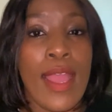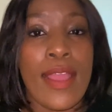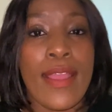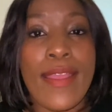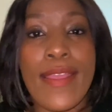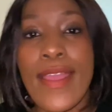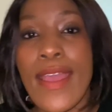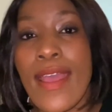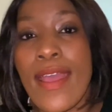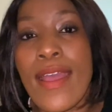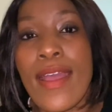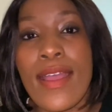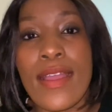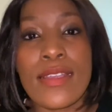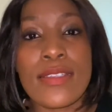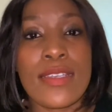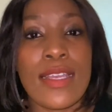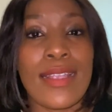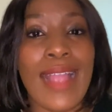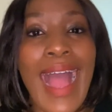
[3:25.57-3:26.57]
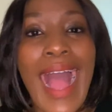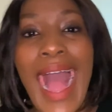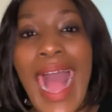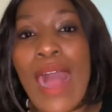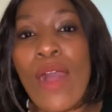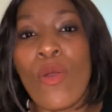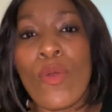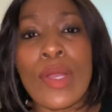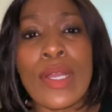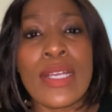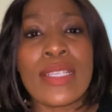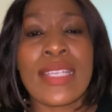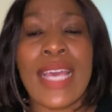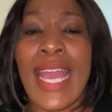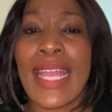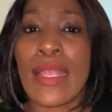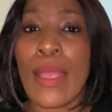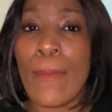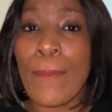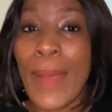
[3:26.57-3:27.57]
years and hours
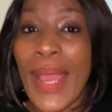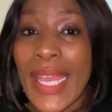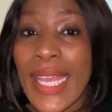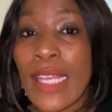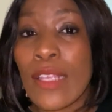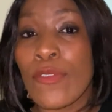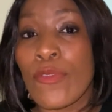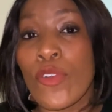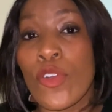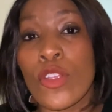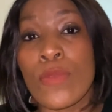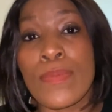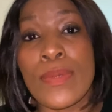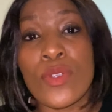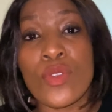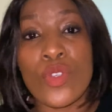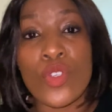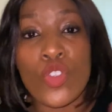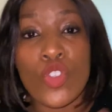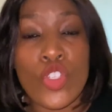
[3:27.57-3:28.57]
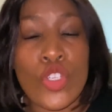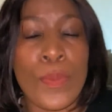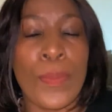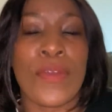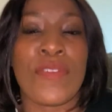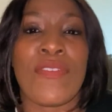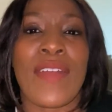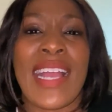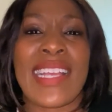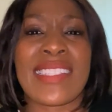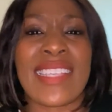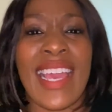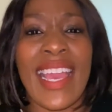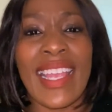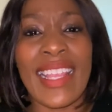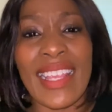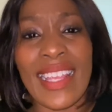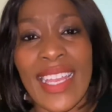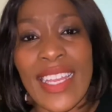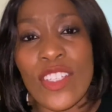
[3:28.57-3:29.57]
and a back and forth between supervisor
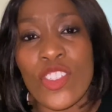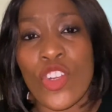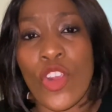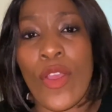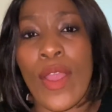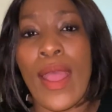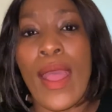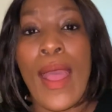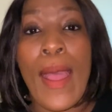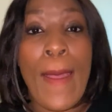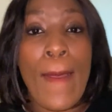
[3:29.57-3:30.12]
and lecturer,